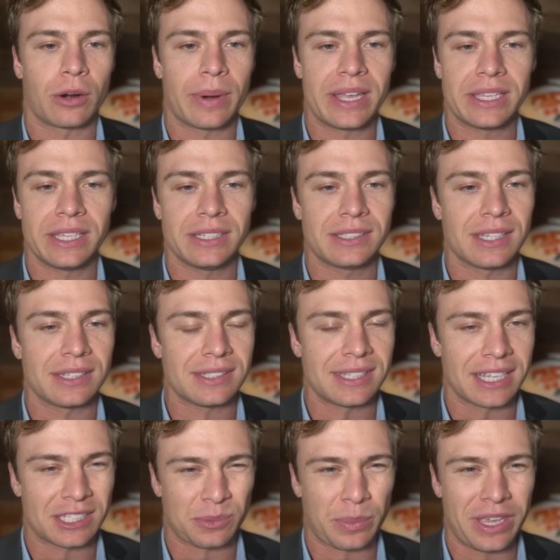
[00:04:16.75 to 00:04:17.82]
our rankings this
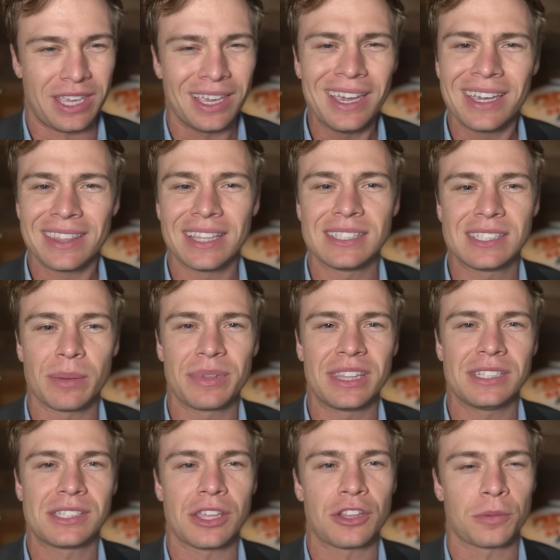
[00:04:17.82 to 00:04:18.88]
next week than some of
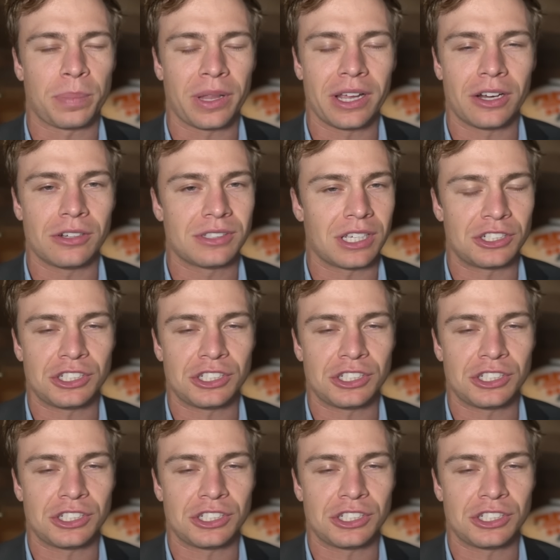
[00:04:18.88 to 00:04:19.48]
these other players.